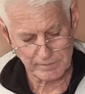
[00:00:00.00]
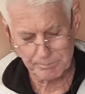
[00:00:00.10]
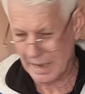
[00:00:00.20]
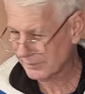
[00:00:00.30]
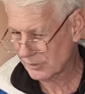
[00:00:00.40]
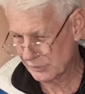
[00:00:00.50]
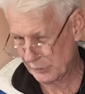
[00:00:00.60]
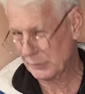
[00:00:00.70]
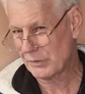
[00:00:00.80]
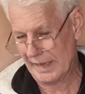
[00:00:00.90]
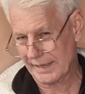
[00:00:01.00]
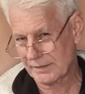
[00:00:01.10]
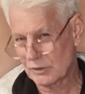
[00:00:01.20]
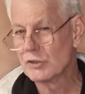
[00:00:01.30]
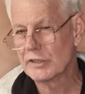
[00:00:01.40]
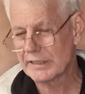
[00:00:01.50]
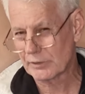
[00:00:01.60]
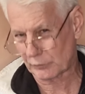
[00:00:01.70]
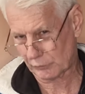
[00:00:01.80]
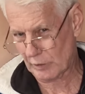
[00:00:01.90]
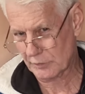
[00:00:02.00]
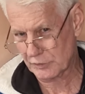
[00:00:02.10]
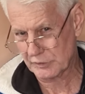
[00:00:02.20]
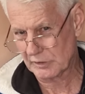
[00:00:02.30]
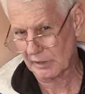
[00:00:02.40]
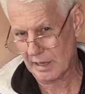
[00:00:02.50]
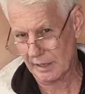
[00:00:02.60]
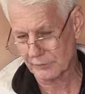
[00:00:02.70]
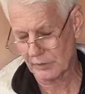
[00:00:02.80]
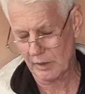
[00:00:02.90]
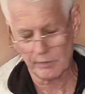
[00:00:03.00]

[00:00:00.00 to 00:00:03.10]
but to do that, you need a structured class.